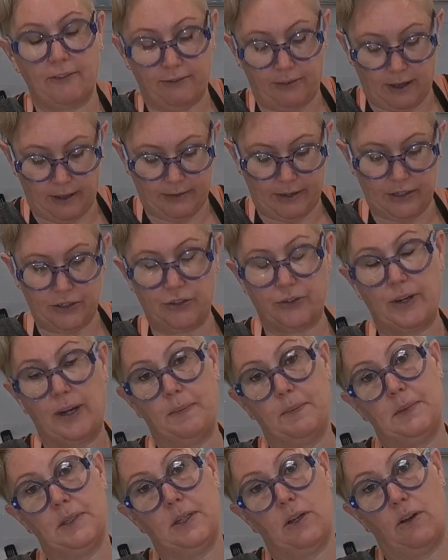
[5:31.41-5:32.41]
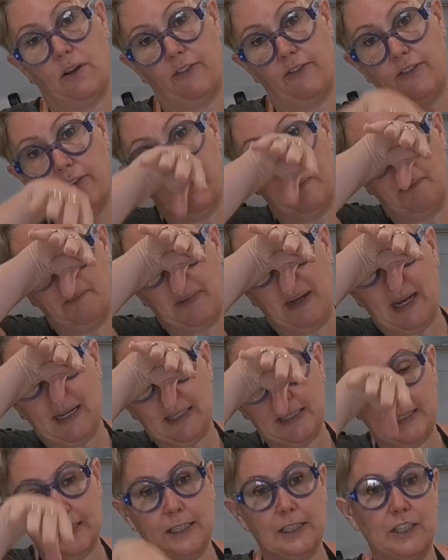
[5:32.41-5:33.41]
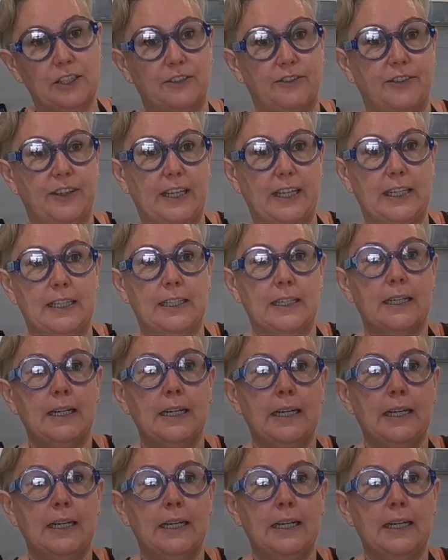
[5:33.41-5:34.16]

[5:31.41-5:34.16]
500 grams of pasta to feed?